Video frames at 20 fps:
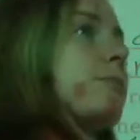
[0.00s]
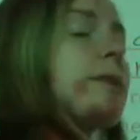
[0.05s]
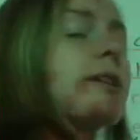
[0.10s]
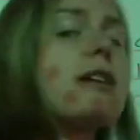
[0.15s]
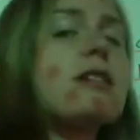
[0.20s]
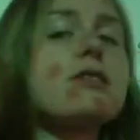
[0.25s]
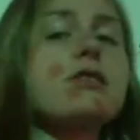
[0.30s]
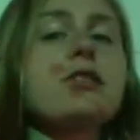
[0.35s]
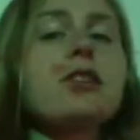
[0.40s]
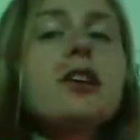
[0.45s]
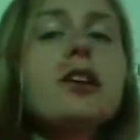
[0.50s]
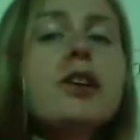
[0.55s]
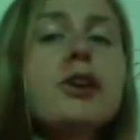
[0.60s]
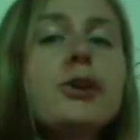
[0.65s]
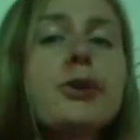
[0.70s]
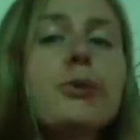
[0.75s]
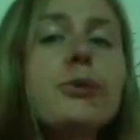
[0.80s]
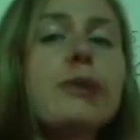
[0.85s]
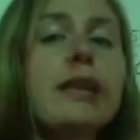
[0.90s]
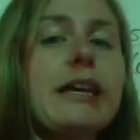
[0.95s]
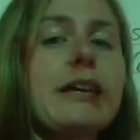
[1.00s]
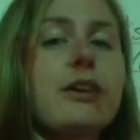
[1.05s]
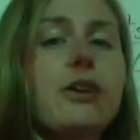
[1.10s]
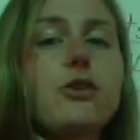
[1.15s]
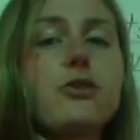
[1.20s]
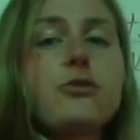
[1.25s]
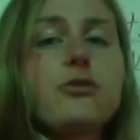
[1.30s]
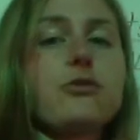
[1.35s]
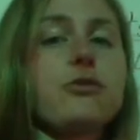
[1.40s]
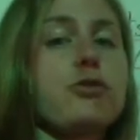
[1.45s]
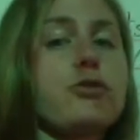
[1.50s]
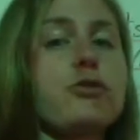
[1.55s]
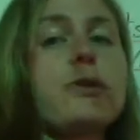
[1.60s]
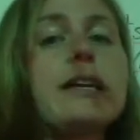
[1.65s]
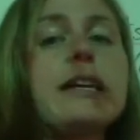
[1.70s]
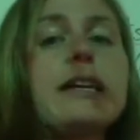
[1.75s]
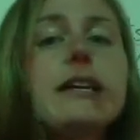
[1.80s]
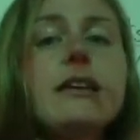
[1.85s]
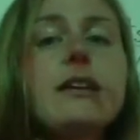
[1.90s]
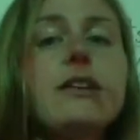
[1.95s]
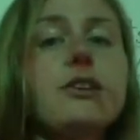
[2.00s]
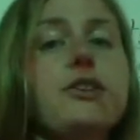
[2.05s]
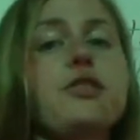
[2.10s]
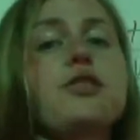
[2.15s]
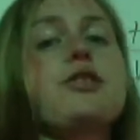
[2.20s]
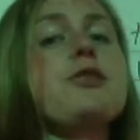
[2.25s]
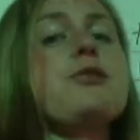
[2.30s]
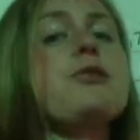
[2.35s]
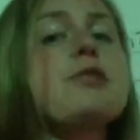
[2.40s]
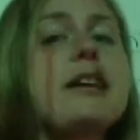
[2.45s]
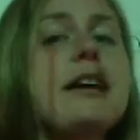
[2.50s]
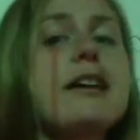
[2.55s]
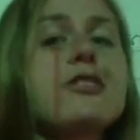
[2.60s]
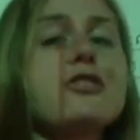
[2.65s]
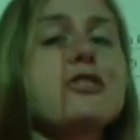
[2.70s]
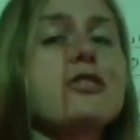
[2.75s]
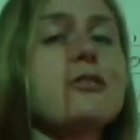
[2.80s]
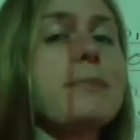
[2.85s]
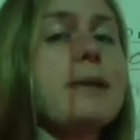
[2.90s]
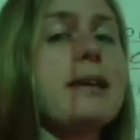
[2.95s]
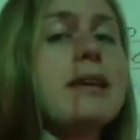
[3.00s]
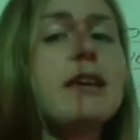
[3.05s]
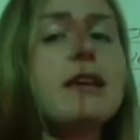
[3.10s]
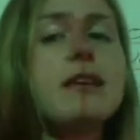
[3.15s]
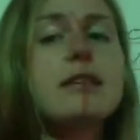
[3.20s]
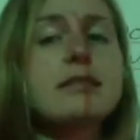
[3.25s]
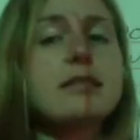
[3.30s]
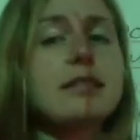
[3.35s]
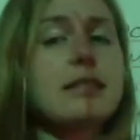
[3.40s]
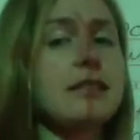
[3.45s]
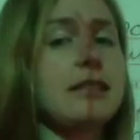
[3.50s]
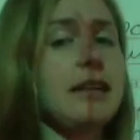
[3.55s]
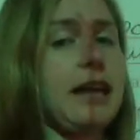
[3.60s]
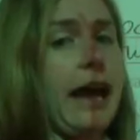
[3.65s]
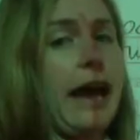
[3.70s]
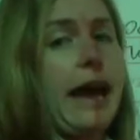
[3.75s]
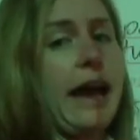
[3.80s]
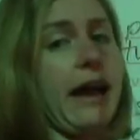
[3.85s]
because you like green, your shoe size should be 6.5.